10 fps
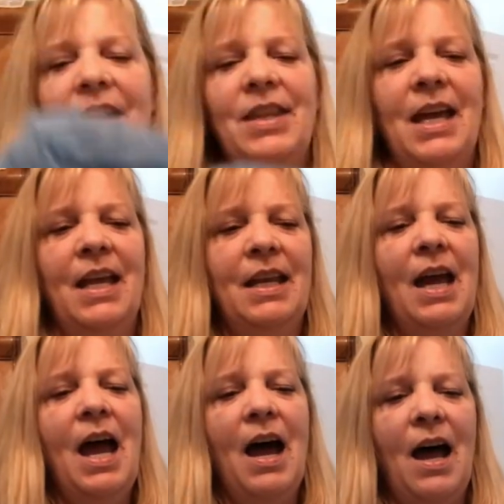And then
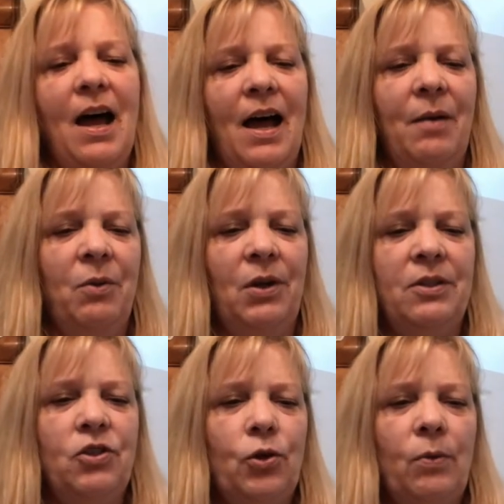I would
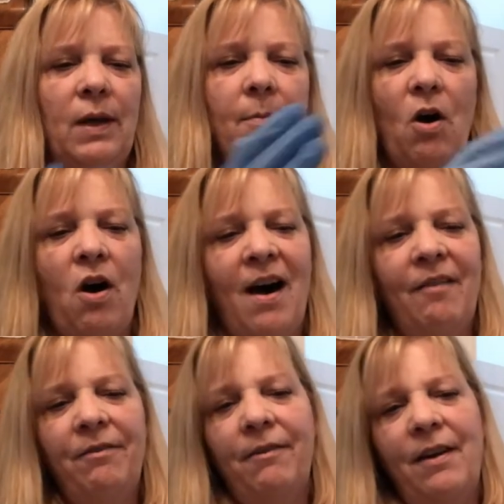trim
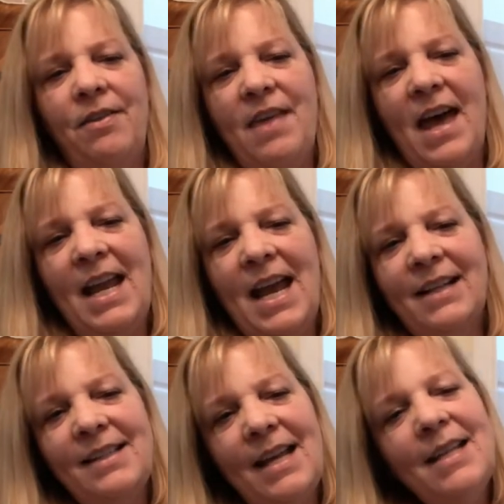off that
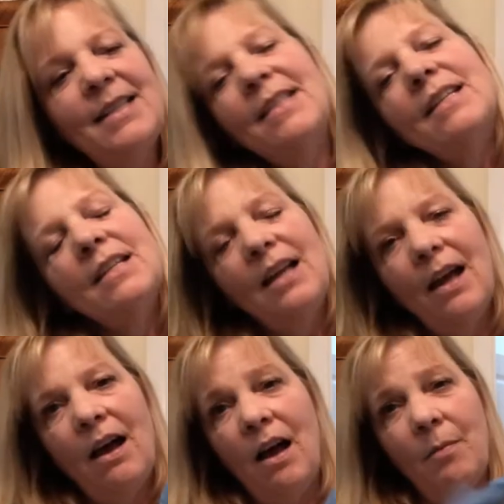excess
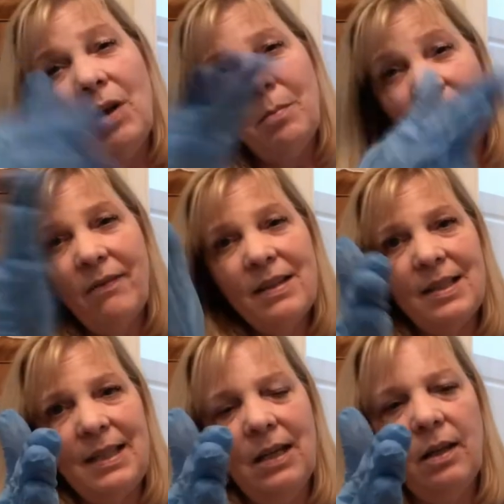um, above the
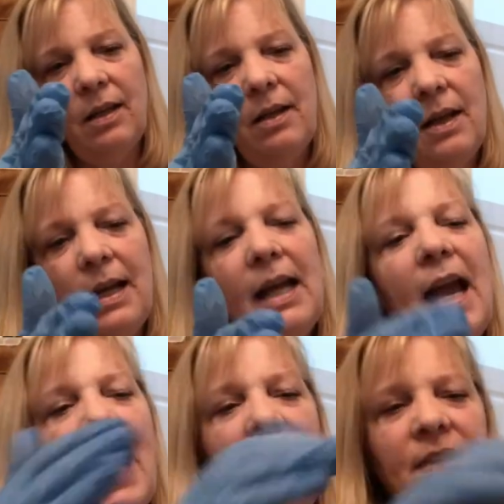seal
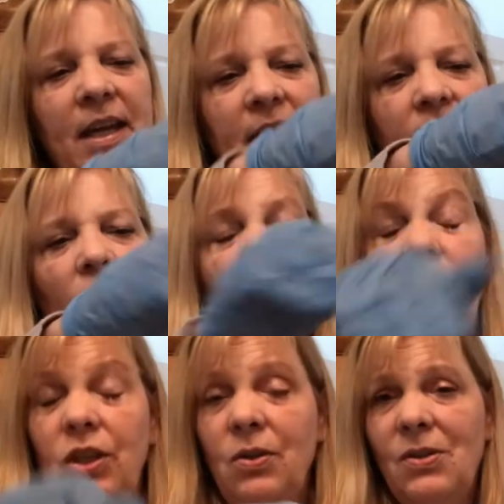and then
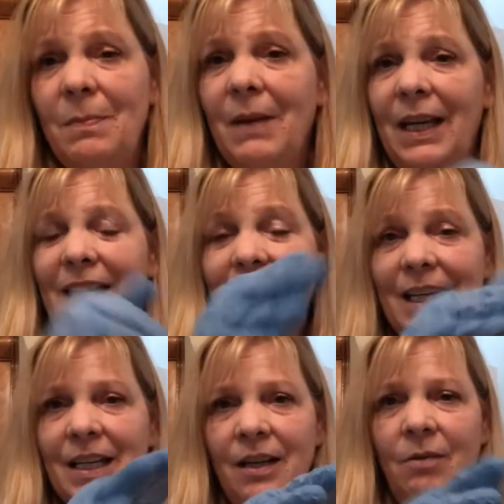use my
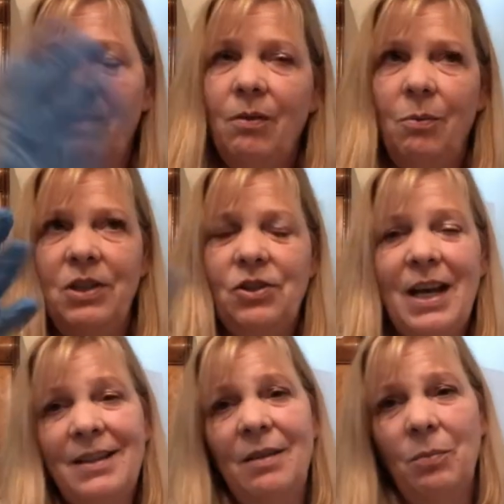heat gun, which
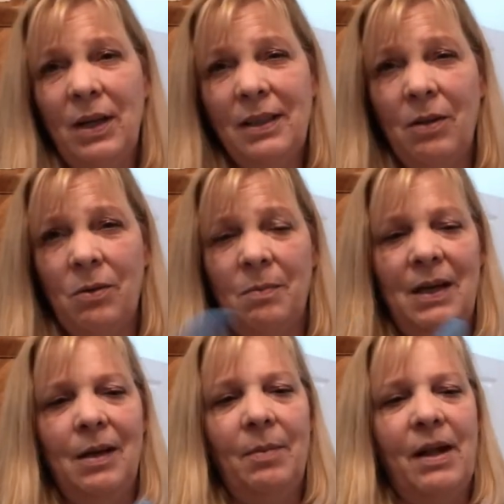I didn't bring down with
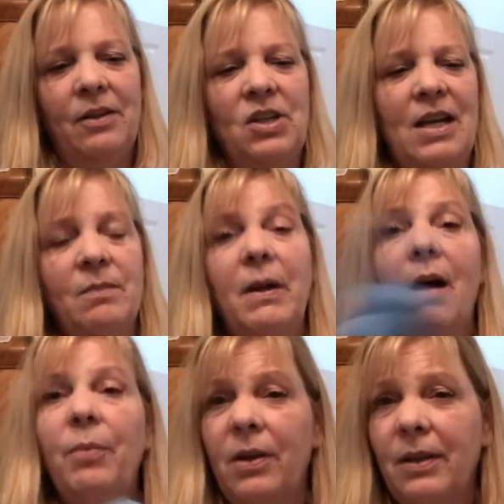me, I apologize, but
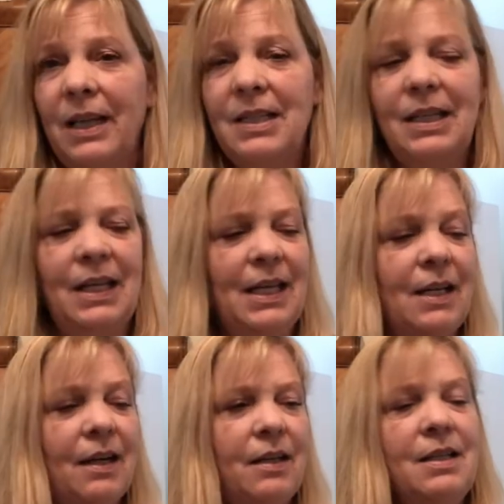I'll put a link to the
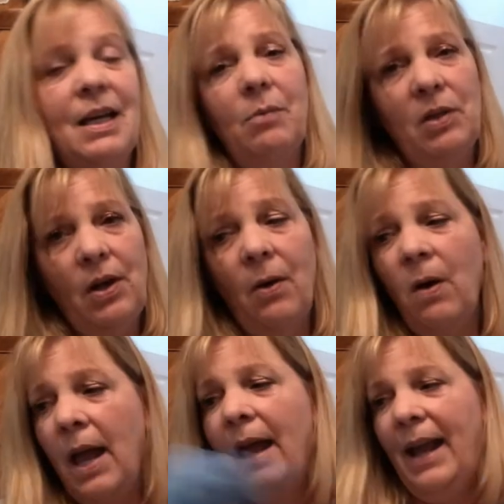heat gun down below
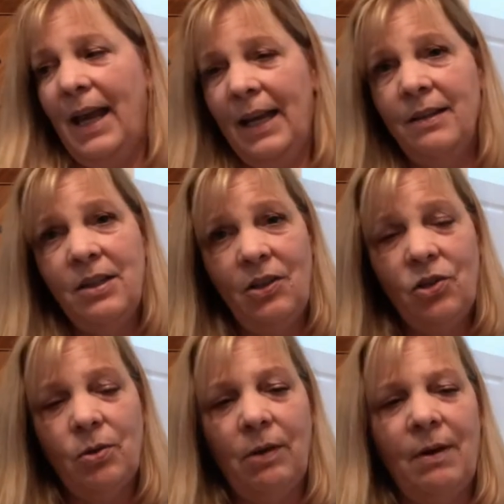and to the
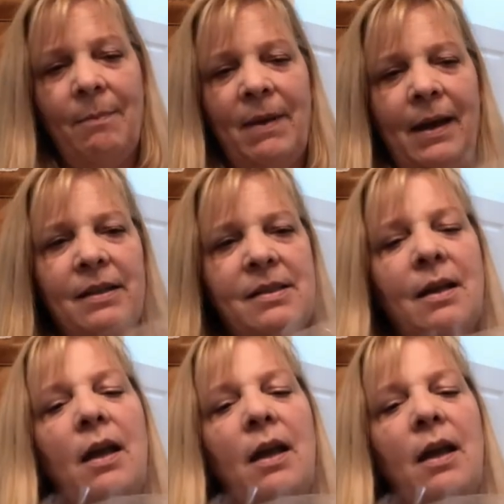shrink wrap edge.